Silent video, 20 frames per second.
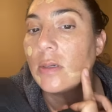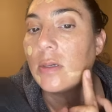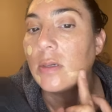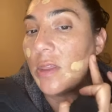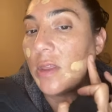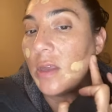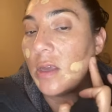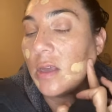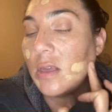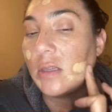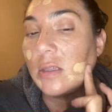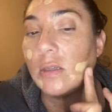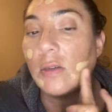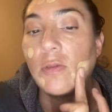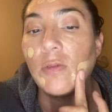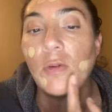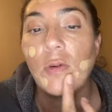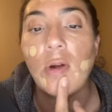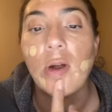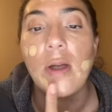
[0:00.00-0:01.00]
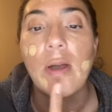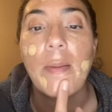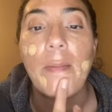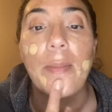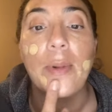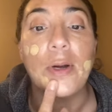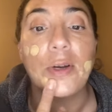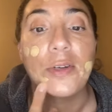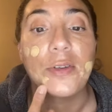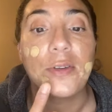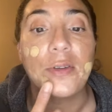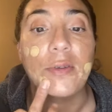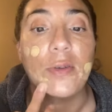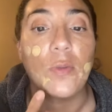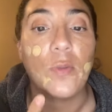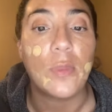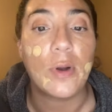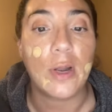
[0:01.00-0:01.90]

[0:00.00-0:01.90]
The Sephora person, when